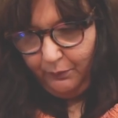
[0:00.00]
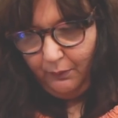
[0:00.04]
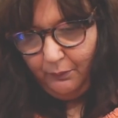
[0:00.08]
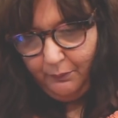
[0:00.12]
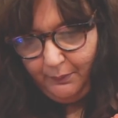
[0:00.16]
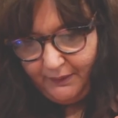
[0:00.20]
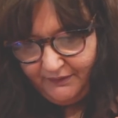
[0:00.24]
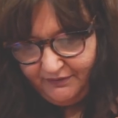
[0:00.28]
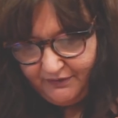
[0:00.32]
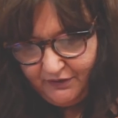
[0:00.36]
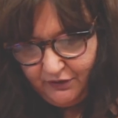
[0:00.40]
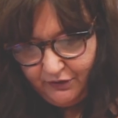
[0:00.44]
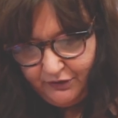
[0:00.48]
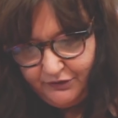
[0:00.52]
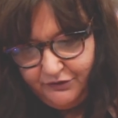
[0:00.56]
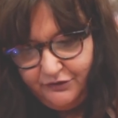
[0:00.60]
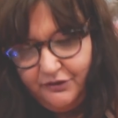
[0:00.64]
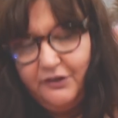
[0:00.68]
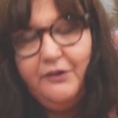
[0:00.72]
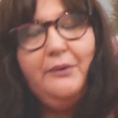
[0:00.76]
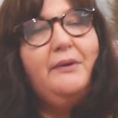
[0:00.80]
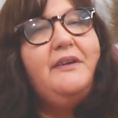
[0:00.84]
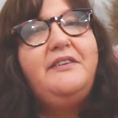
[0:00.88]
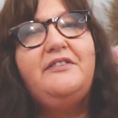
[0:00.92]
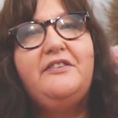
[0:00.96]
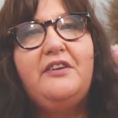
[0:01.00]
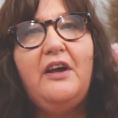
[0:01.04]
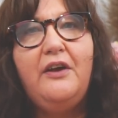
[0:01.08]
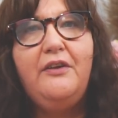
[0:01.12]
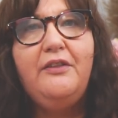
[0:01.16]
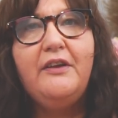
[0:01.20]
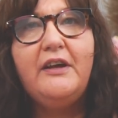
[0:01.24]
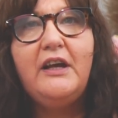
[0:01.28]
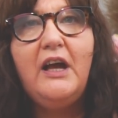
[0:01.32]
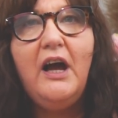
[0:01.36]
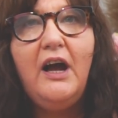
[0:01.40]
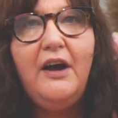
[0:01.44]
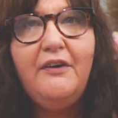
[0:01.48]
what we've got to do is sew
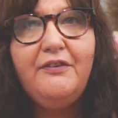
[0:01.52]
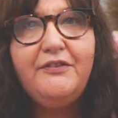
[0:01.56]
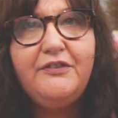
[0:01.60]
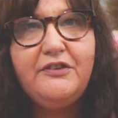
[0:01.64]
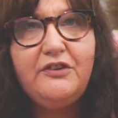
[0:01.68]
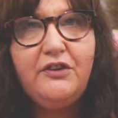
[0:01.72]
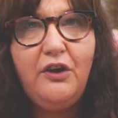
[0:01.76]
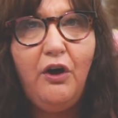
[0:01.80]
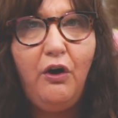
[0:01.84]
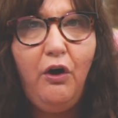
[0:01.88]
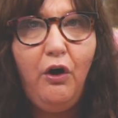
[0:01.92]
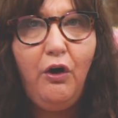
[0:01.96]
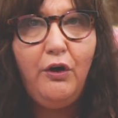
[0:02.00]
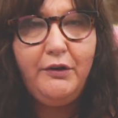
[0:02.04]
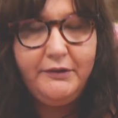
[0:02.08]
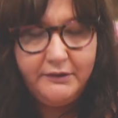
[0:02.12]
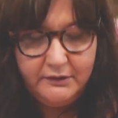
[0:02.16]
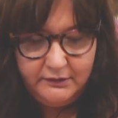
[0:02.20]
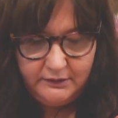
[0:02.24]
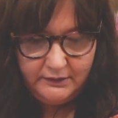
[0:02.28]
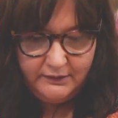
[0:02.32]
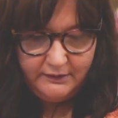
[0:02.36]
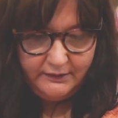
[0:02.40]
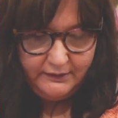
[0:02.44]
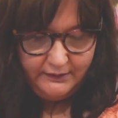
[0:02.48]
the cuffs on,